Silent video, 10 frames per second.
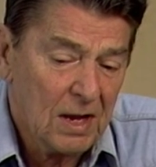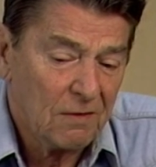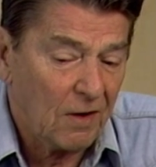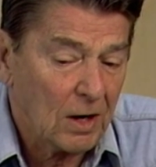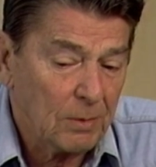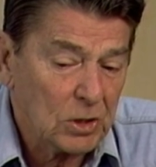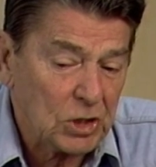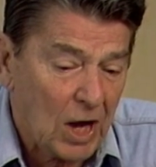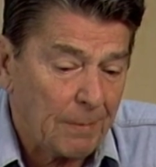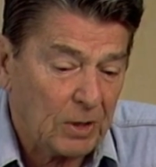farmers,
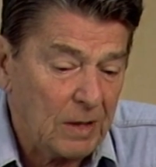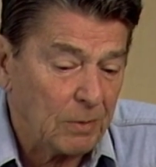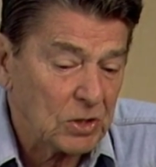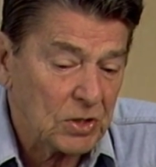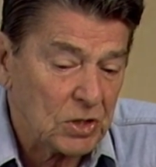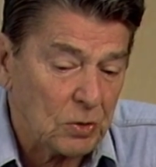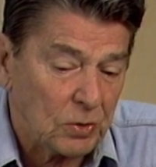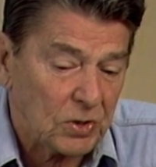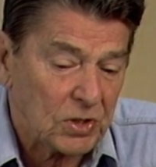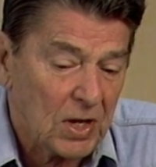shopkeepers, and
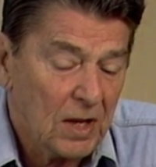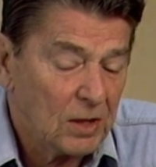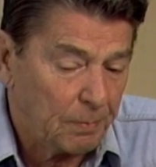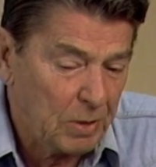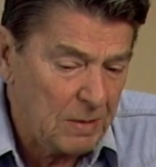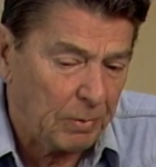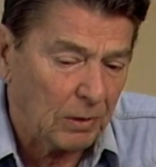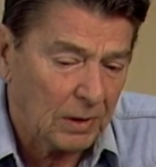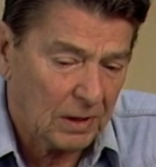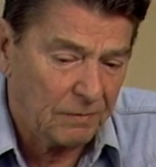students, the
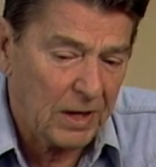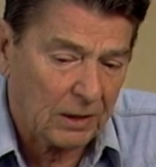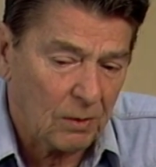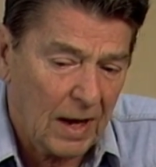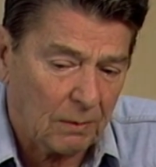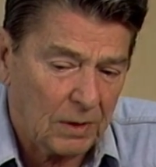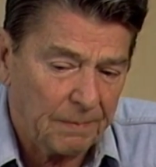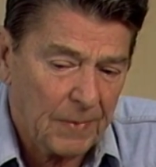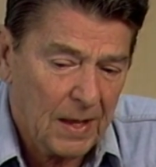people of Nicaragua.